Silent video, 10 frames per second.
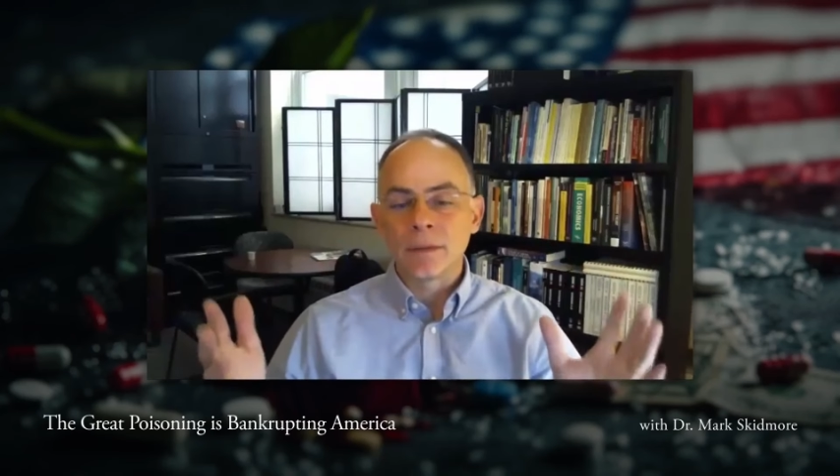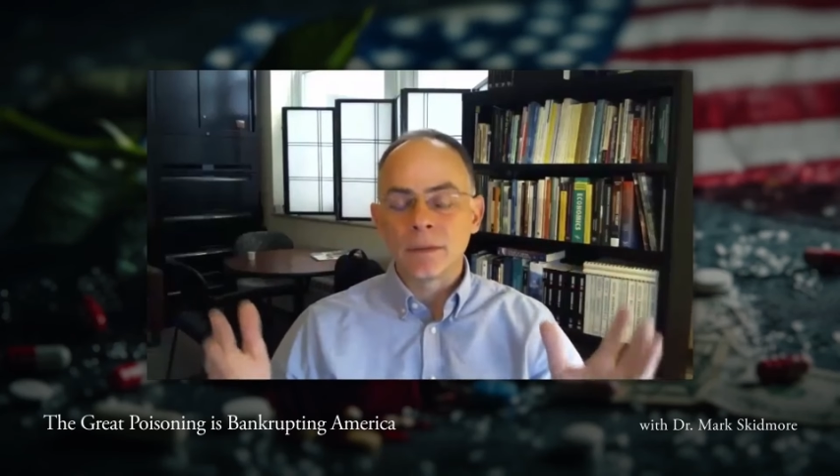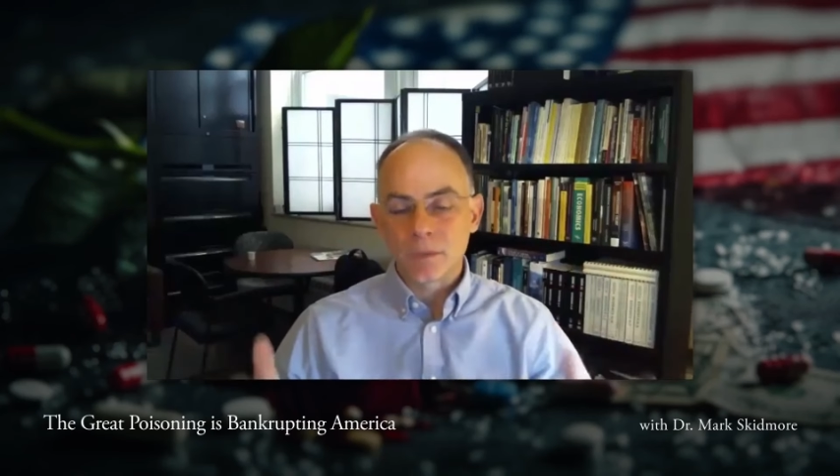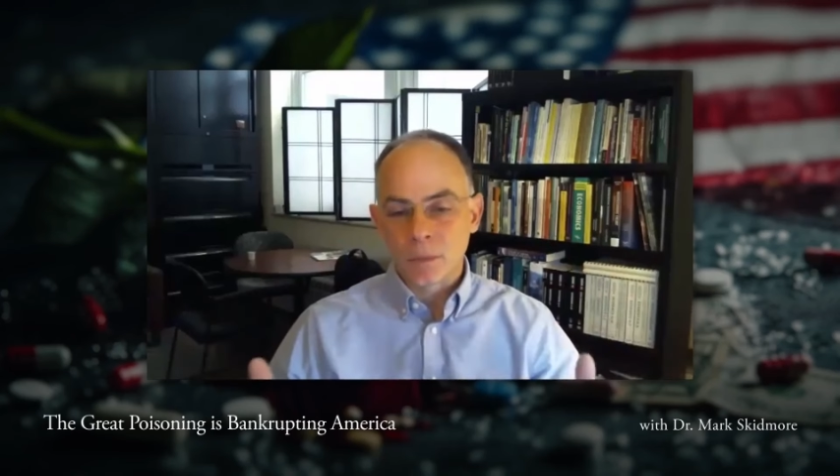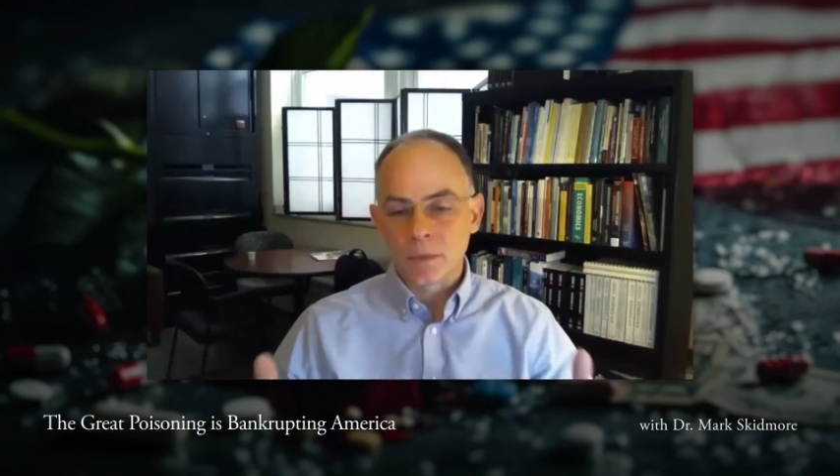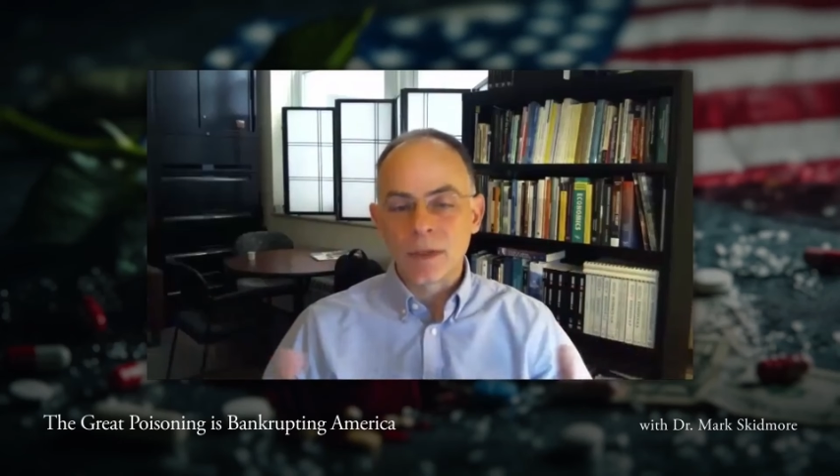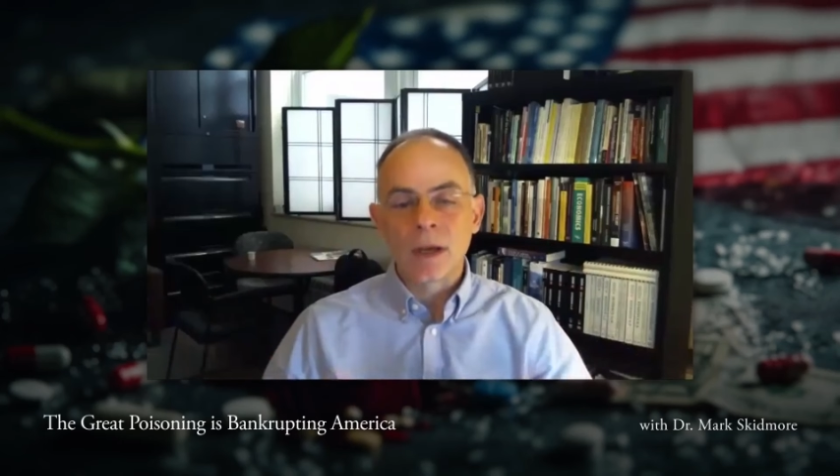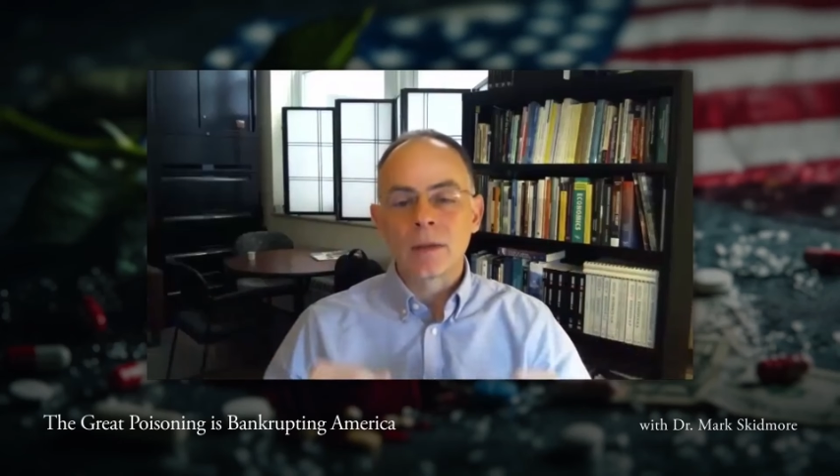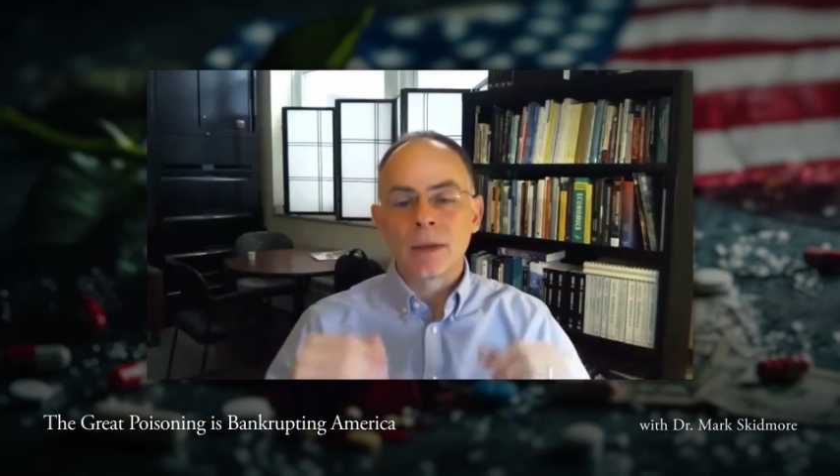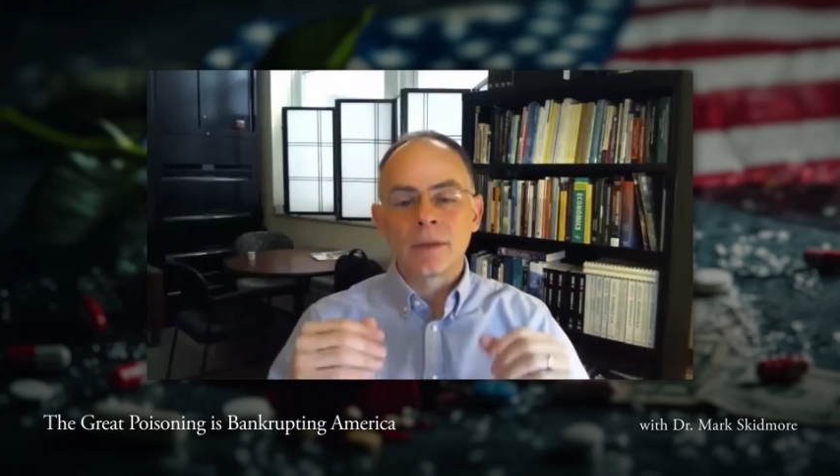as we'll
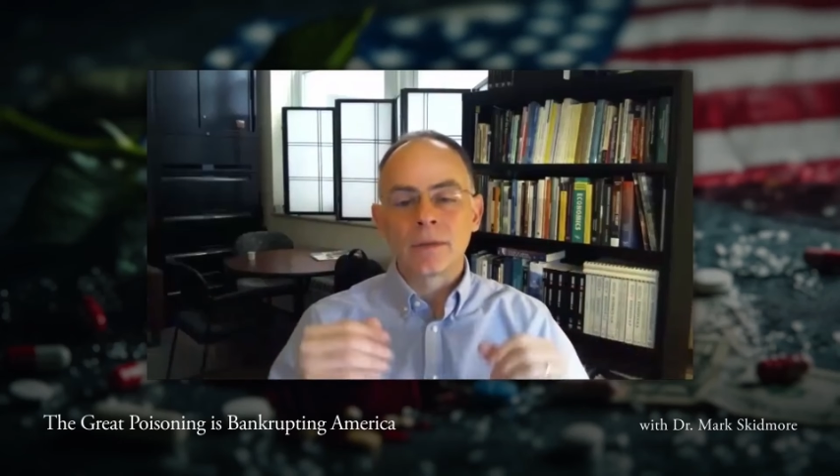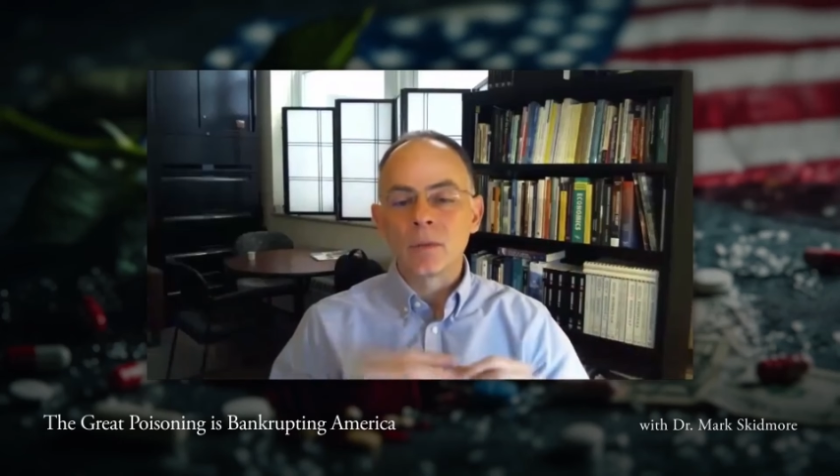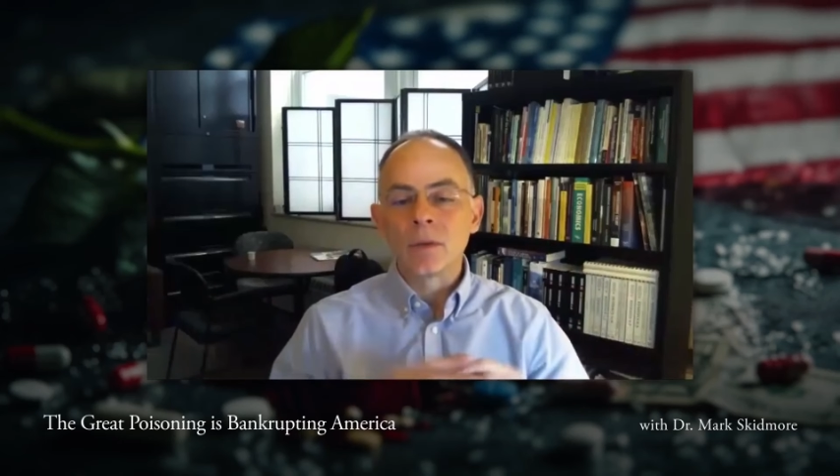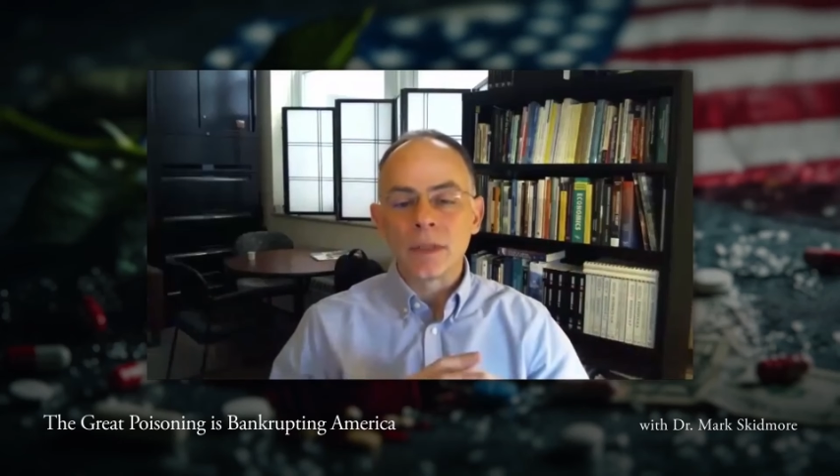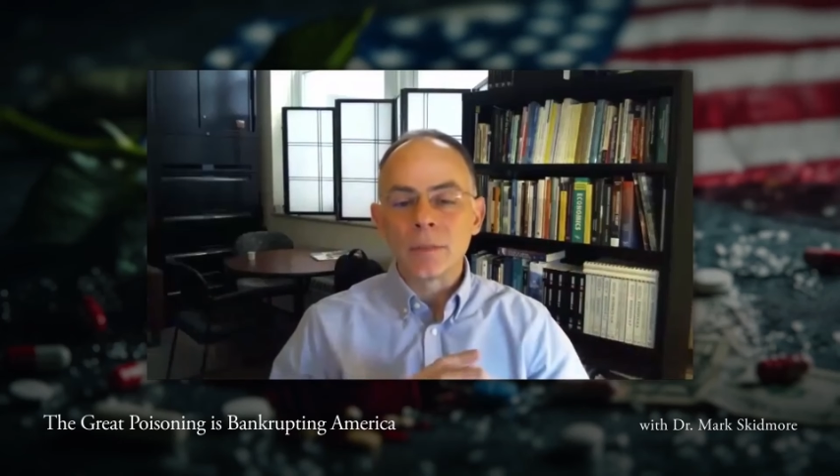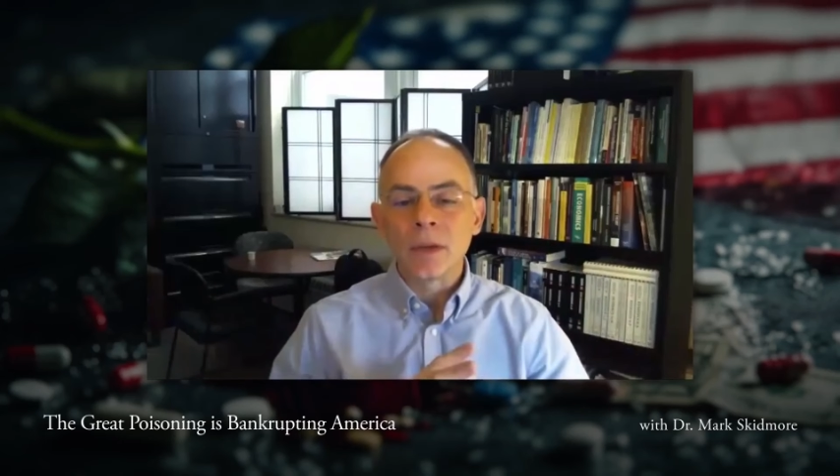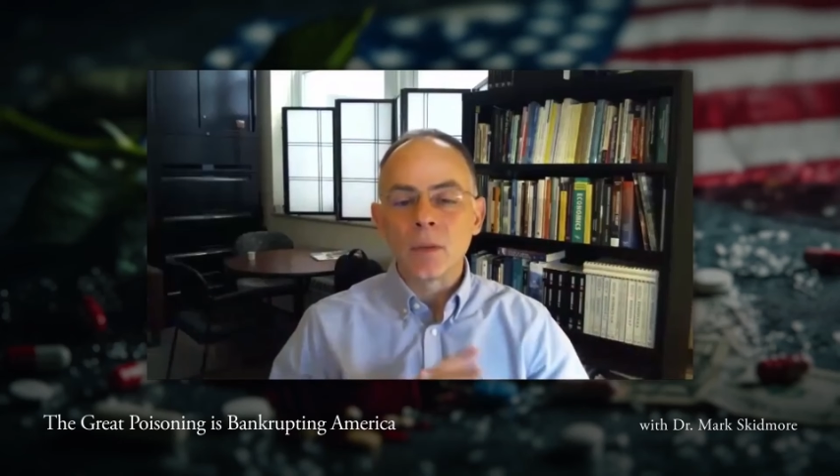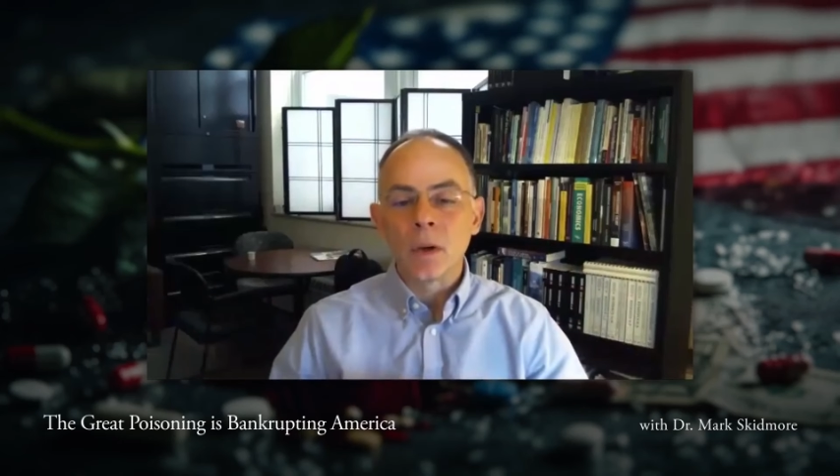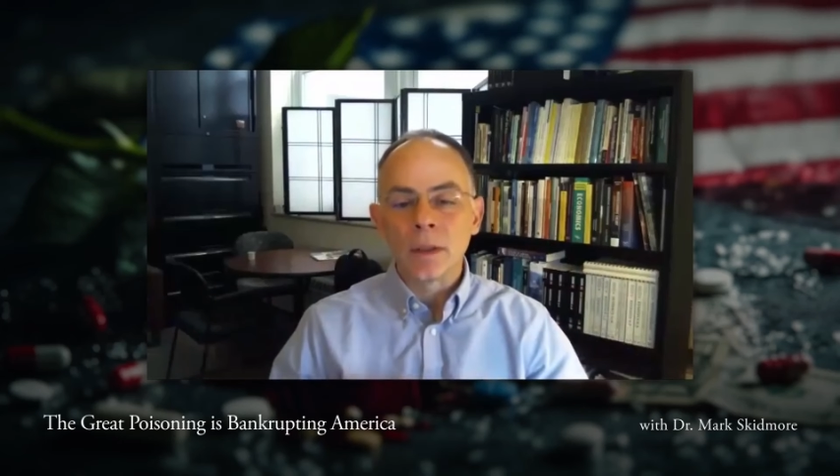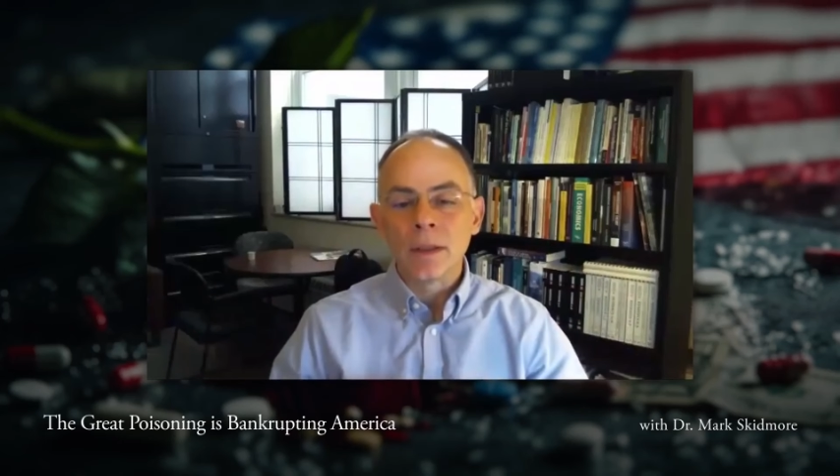talk about, the really
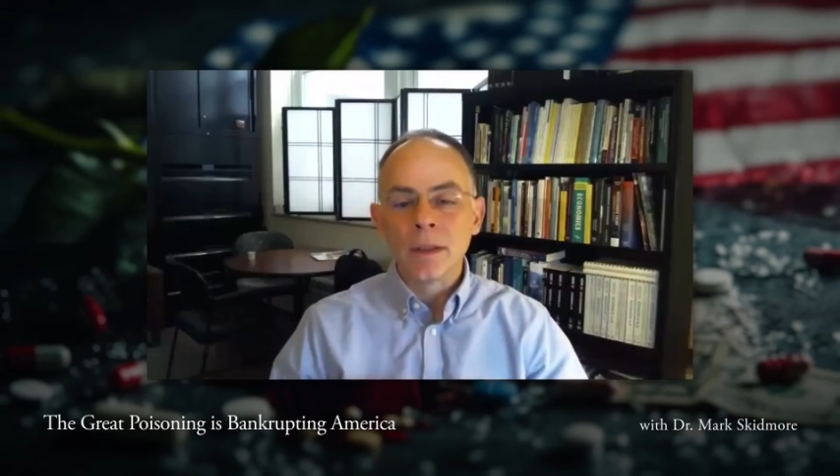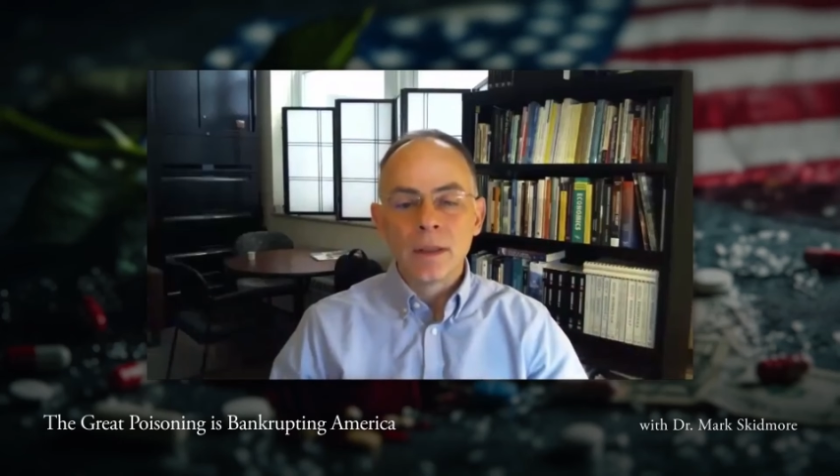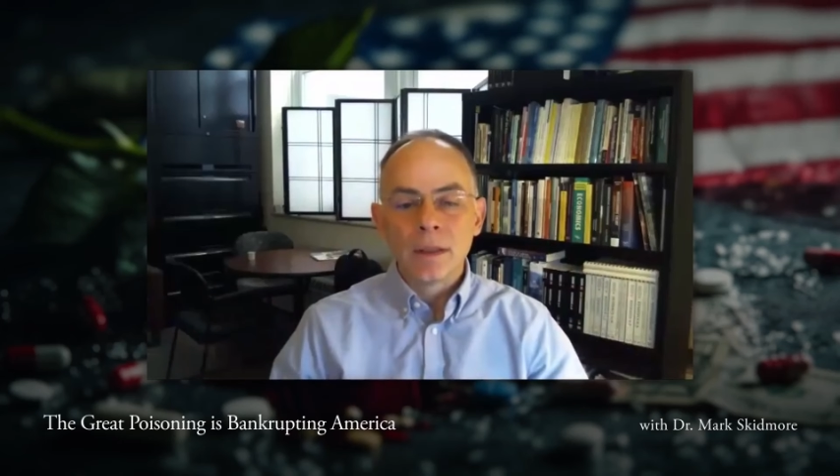big one